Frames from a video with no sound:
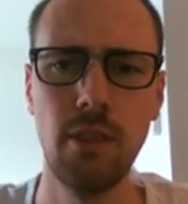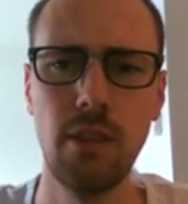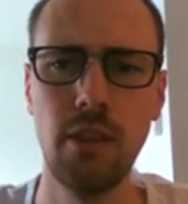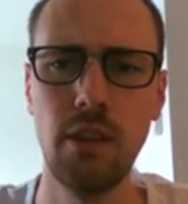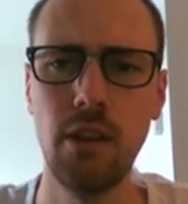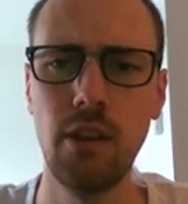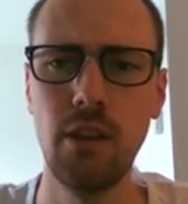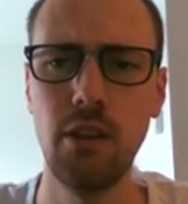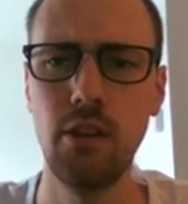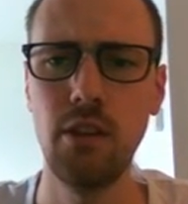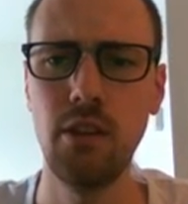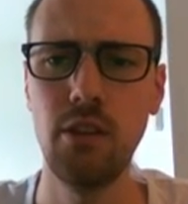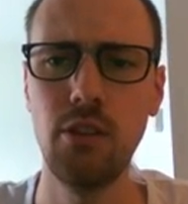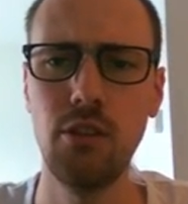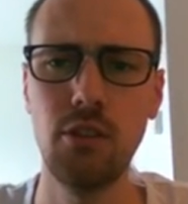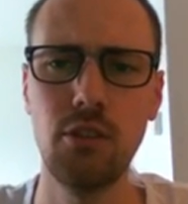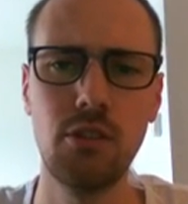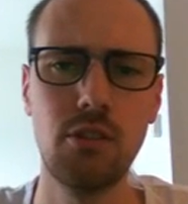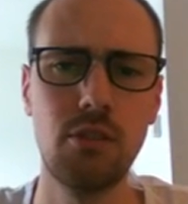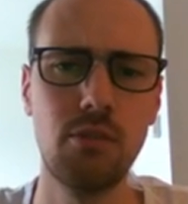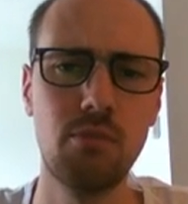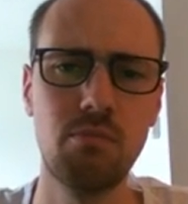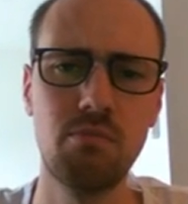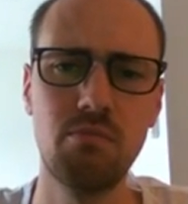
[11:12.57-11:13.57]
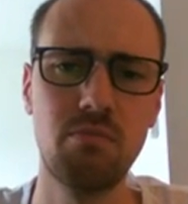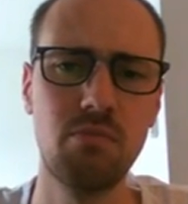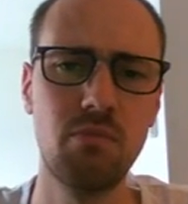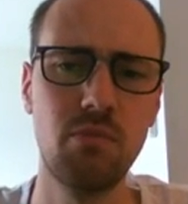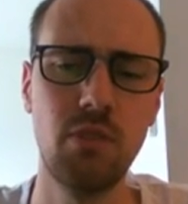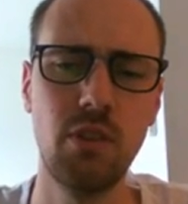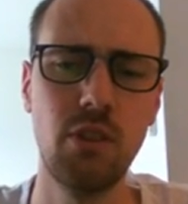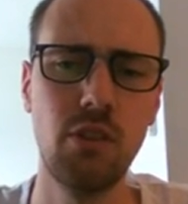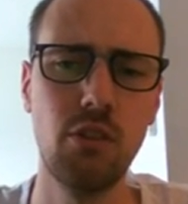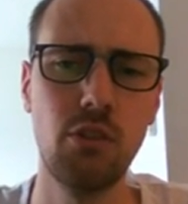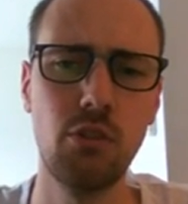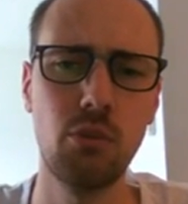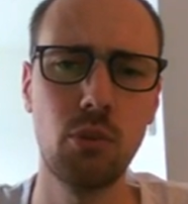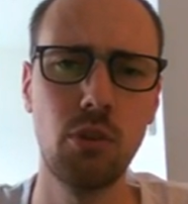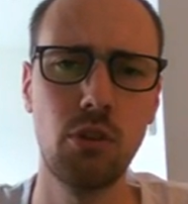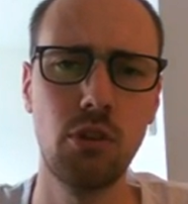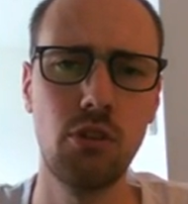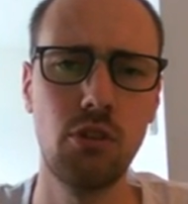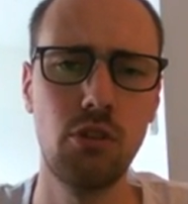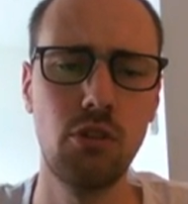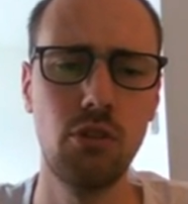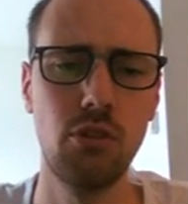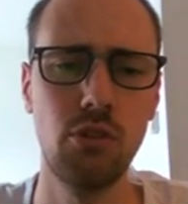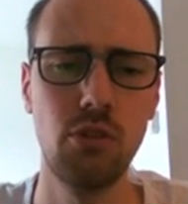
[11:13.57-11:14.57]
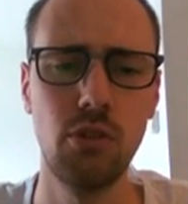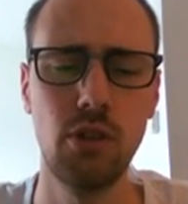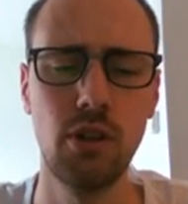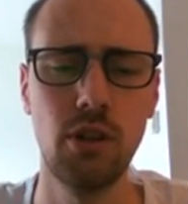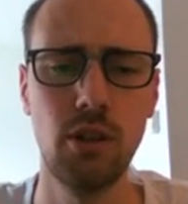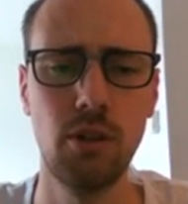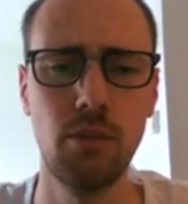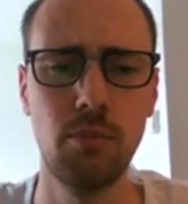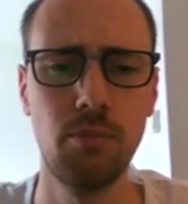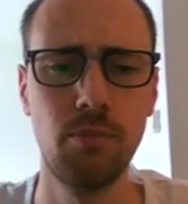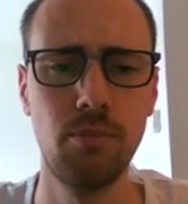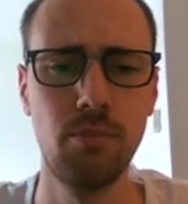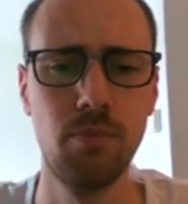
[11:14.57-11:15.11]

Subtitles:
He just wants to